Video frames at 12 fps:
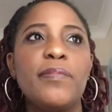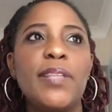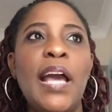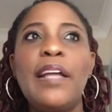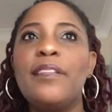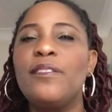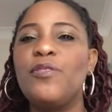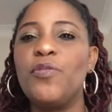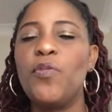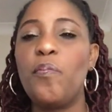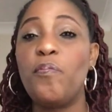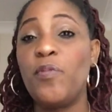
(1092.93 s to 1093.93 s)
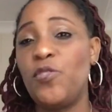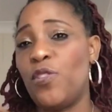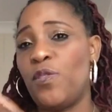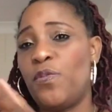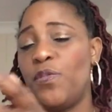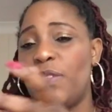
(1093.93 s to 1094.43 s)
and you know we
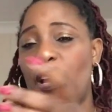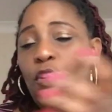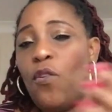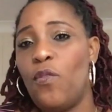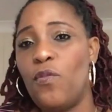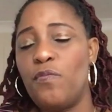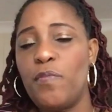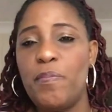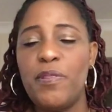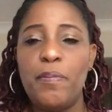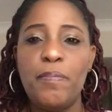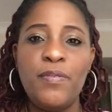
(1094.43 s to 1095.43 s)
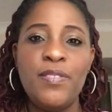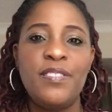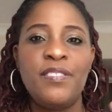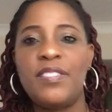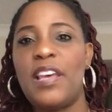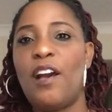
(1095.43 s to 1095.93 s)
just feel that oh maybe the people in the
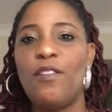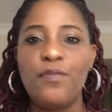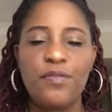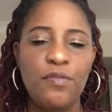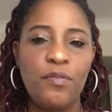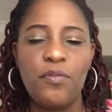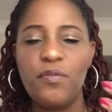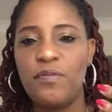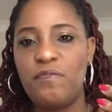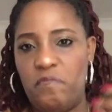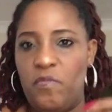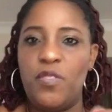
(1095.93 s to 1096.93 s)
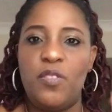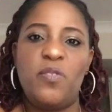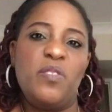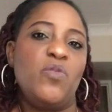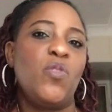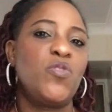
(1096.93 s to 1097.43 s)
south you know it
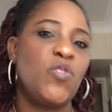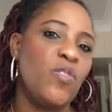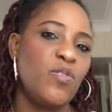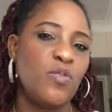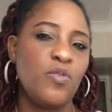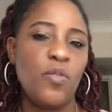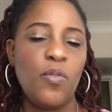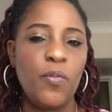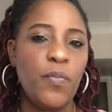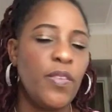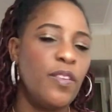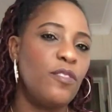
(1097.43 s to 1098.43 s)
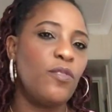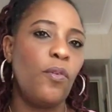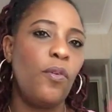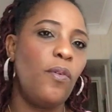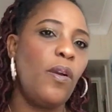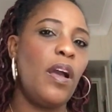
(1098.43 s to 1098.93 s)
doesn't touch us you know
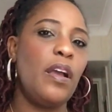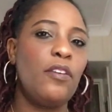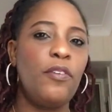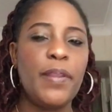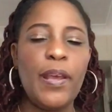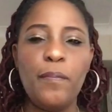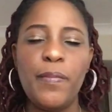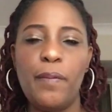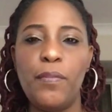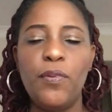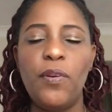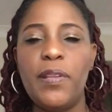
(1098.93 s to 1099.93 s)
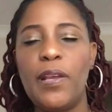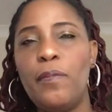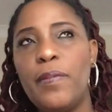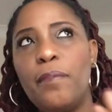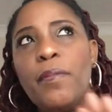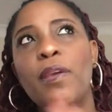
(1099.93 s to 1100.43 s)
so ah god help them oh god
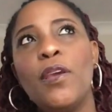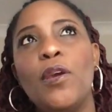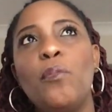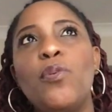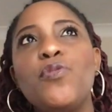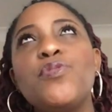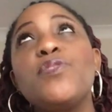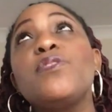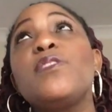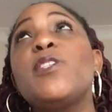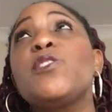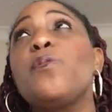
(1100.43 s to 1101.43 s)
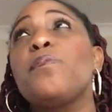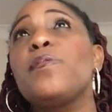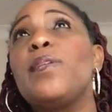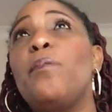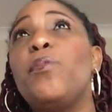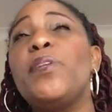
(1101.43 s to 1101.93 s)
help them but you see there's something
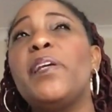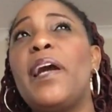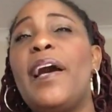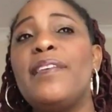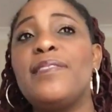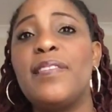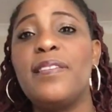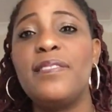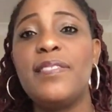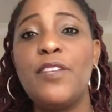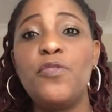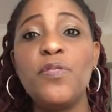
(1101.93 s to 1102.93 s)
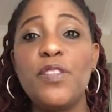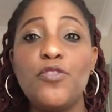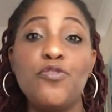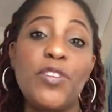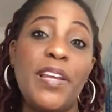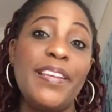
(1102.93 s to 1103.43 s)
that mordecai said he said don't think
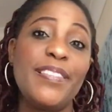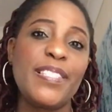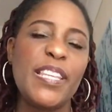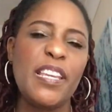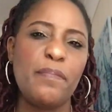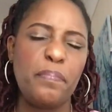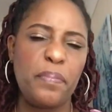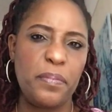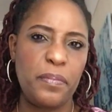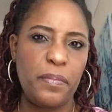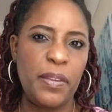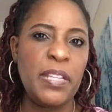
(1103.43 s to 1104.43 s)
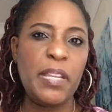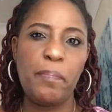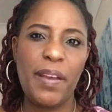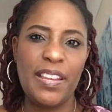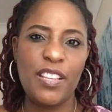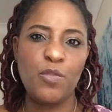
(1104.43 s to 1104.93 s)
you shall escape in the
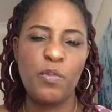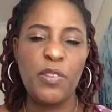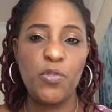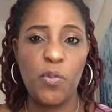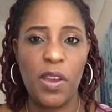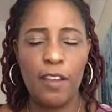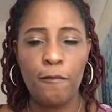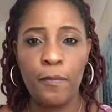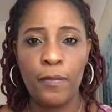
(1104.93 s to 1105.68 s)
palace where you are